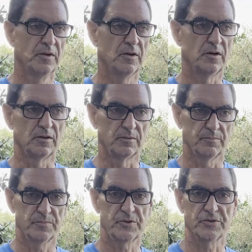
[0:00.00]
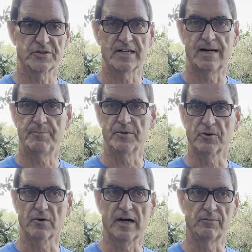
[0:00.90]
to the top of the
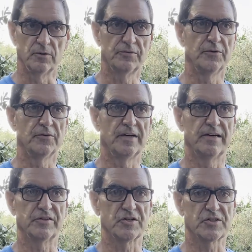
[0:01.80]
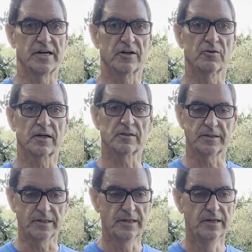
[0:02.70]
gravel. If you have it designed
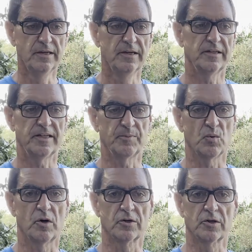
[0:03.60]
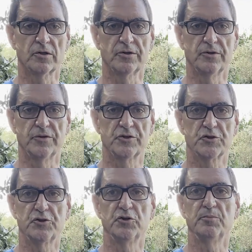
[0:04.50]
correctly, keep the water an inch or
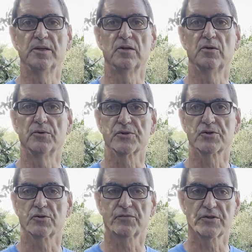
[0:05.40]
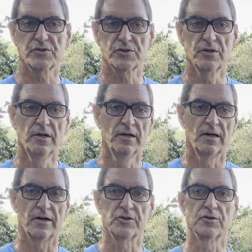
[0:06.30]
two below the surface
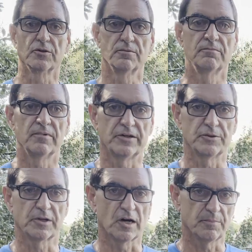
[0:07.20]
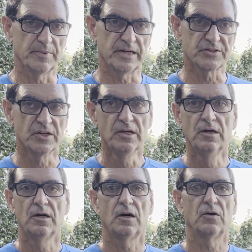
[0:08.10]
on your garden beds,
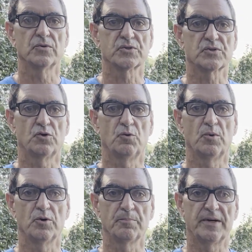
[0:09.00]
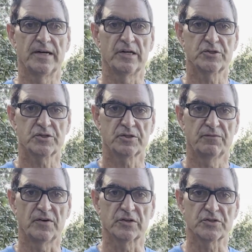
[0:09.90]
all those soil-borne pests,
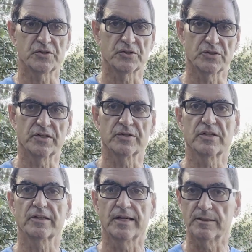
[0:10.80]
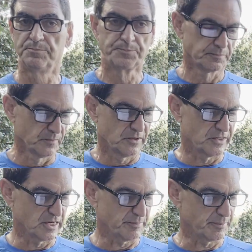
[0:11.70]
funguses, and things like that,
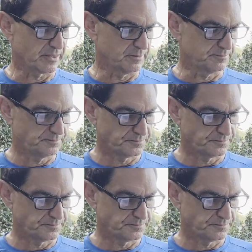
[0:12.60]
not going to be a problem.